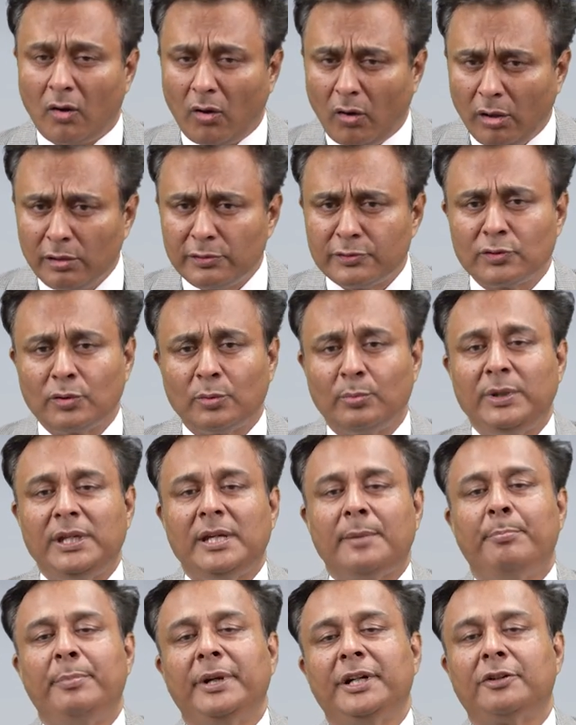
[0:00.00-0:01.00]
also be
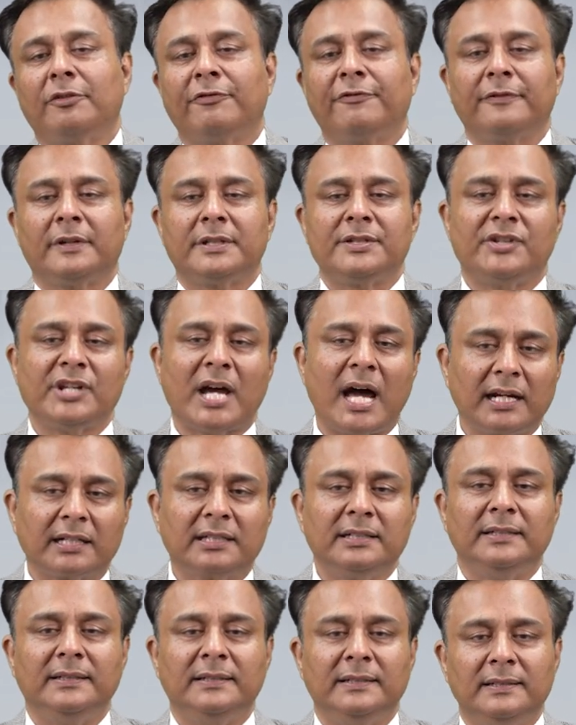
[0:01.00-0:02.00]
a bit of a
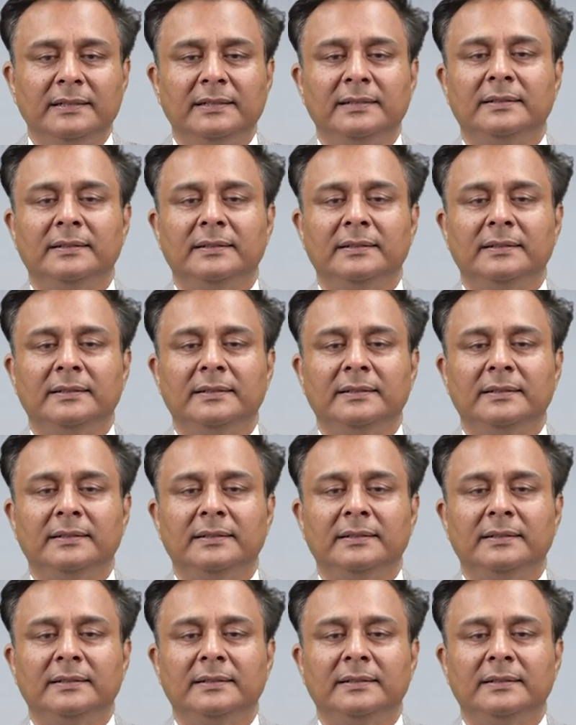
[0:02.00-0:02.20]
jargon.